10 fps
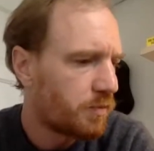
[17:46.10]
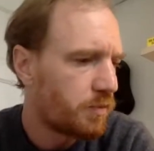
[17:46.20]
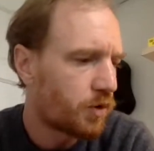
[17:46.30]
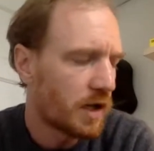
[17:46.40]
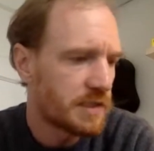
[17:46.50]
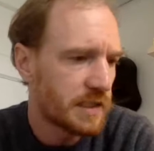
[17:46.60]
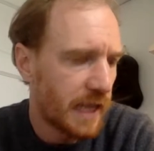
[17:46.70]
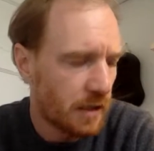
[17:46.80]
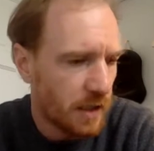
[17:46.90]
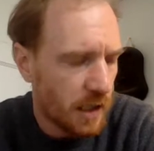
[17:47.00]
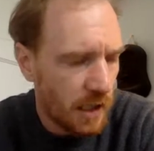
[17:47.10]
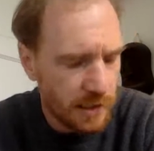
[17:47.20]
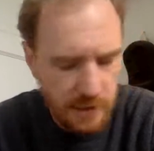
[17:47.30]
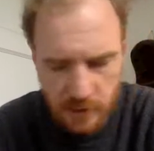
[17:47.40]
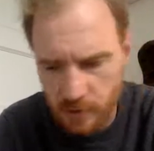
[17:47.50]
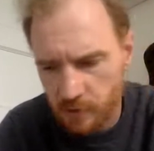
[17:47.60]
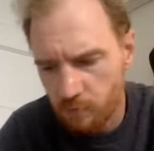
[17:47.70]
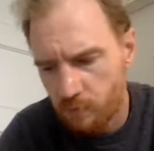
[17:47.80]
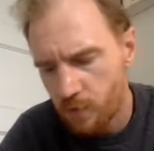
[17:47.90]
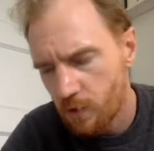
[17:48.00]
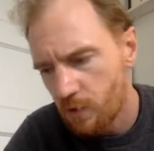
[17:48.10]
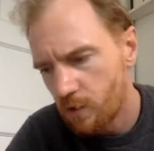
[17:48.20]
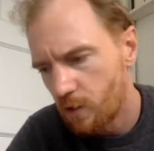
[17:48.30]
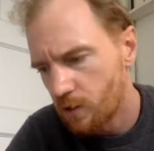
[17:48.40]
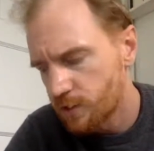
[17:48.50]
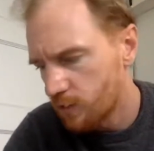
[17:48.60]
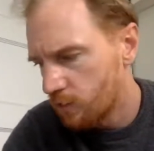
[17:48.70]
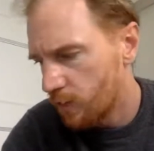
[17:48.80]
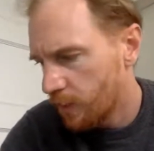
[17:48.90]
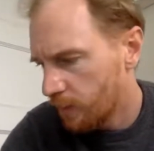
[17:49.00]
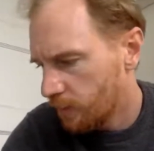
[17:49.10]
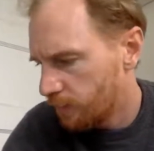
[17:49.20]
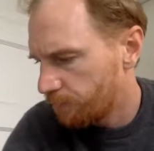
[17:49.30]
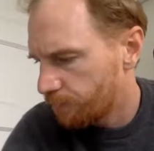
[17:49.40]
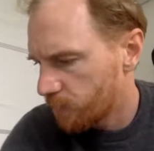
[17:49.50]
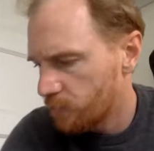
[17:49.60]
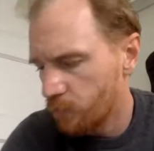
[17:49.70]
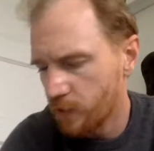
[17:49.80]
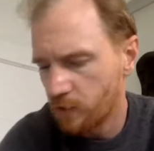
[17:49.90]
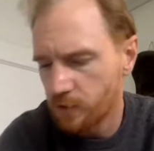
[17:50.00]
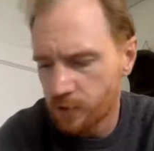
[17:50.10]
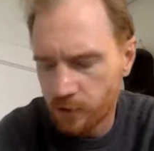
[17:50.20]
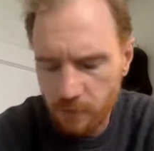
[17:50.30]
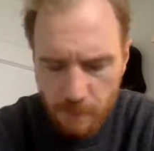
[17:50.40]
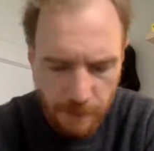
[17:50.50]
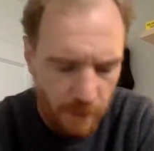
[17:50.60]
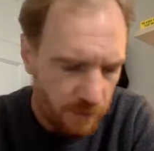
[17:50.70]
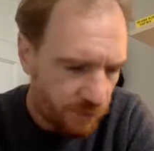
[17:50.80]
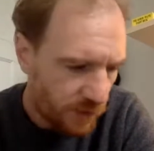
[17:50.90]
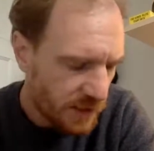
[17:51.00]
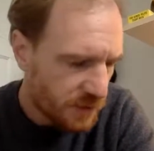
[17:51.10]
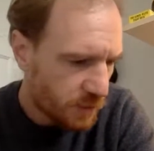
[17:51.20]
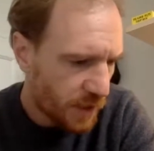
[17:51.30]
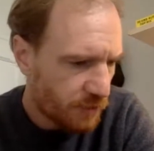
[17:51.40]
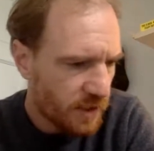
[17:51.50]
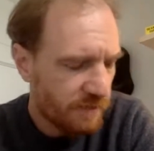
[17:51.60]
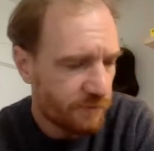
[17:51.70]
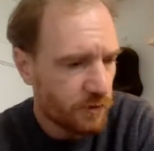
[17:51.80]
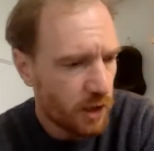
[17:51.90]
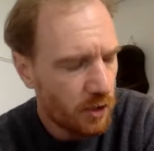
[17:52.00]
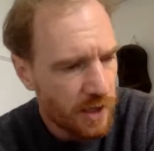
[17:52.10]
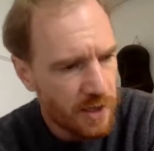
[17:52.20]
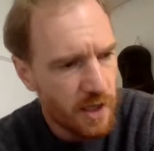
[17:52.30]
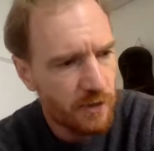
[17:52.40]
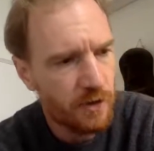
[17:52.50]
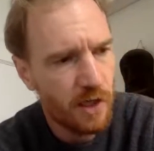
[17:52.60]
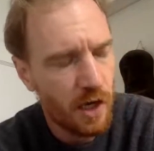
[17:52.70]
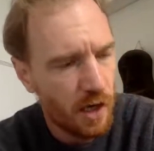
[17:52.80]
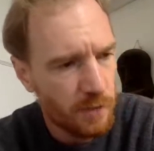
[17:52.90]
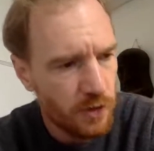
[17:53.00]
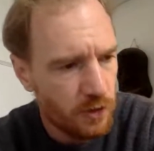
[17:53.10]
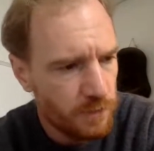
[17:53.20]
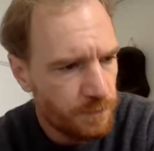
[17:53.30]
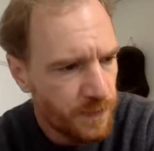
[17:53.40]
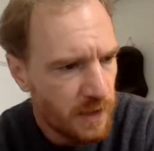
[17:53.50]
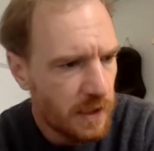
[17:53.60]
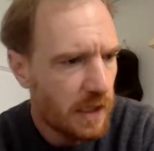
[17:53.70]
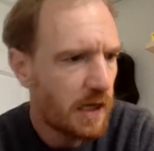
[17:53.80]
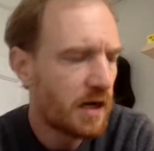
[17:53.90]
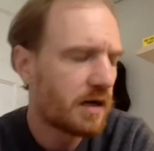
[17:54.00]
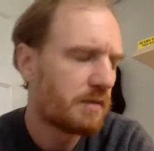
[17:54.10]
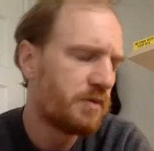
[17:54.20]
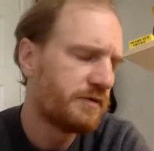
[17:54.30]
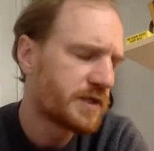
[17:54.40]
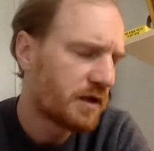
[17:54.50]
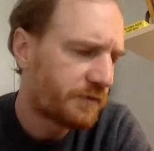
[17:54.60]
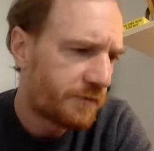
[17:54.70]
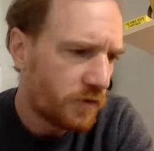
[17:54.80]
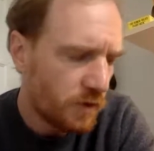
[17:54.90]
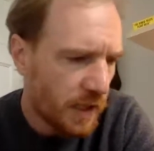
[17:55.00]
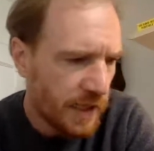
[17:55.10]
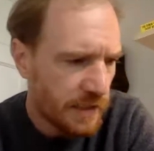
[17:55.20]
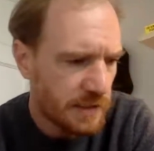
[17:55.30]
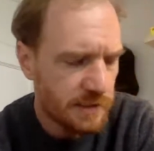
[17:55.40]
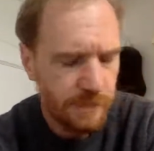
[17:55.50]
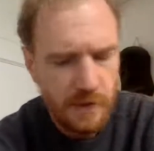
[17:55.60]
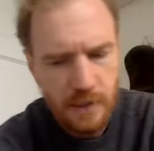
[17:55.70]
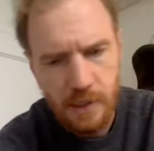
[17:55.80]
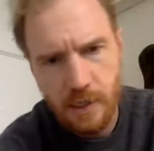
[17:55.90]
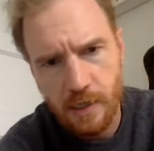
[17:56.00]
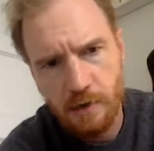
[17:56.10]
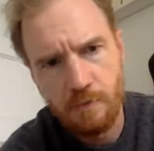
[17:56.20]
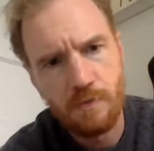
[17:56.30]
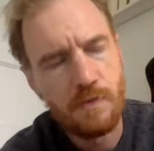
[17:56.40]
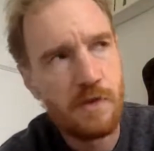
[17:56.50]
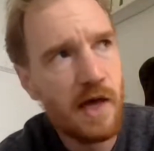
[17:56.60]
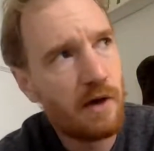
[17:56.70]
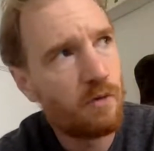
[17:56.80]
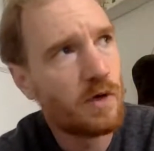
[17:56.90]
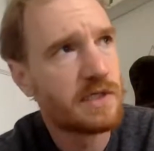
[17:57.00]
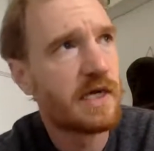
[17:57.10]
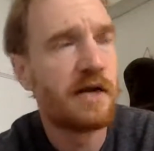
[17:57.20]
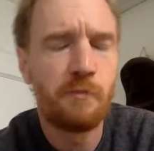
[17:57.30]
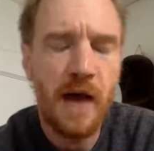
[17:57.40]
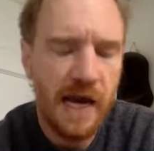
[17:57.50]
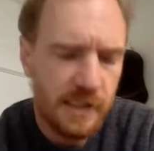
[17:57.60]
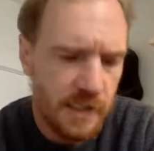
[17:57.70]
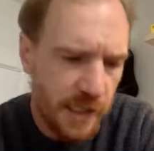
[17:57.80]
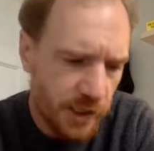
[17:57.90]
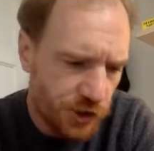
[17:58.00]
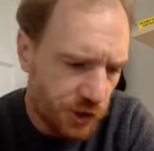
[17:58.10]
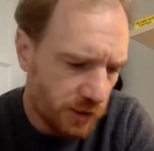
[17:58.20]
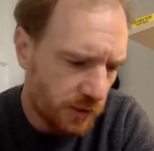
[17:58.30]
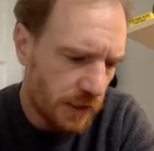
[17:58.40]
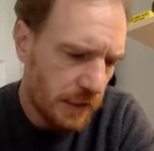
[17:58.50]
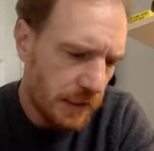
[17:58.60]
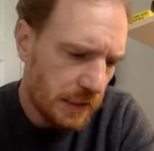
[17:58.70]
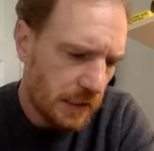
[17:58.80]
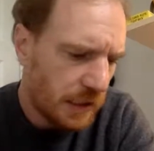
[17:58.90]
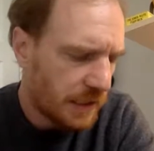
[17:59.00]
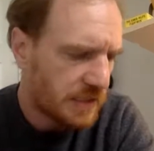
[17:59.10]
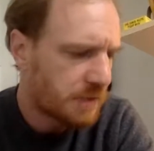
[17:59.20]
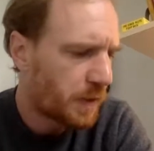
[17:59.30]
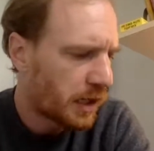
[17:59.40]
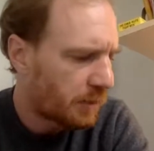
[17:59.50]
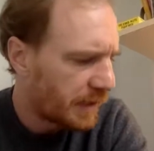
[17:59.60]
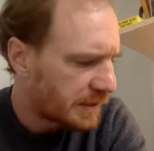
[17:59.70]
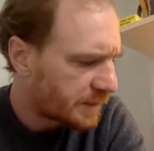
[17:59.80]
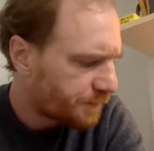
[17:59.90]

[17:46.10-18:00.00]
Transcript: Bronson Alcott, also a New Englander, friends with Henry David Thoreau, had another commune, I believe it's called Fruitlands, that was a kind of back to nature experiment.